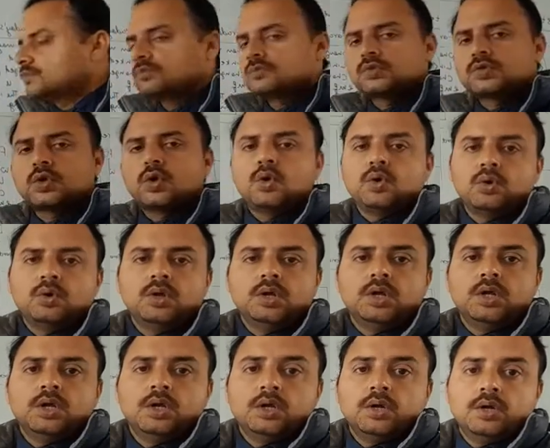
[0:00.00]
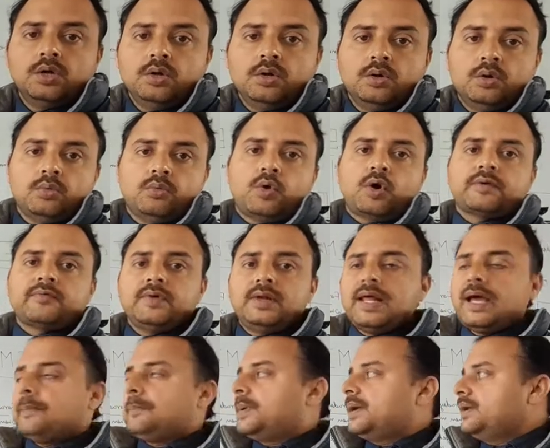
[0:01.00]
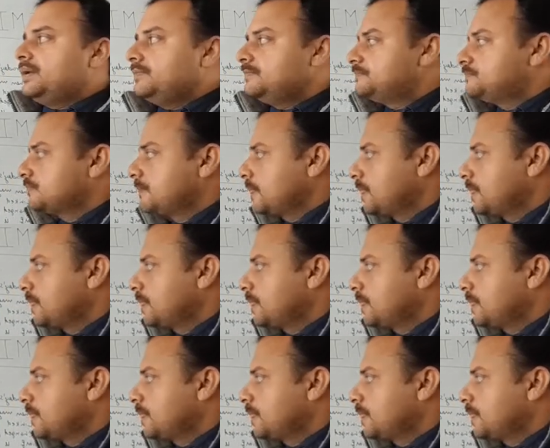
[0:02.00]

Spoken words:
So what will happen?